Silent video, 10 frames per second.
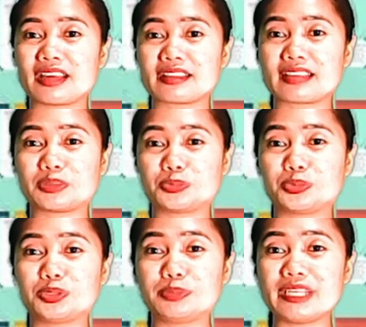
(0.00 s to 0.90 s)
that
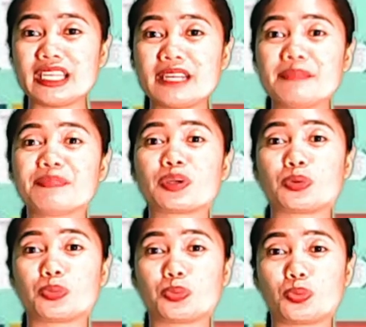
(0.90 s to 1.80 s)
would be
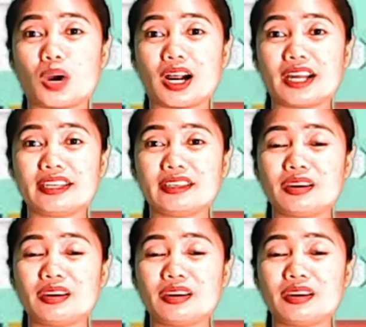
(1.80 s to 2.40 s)
1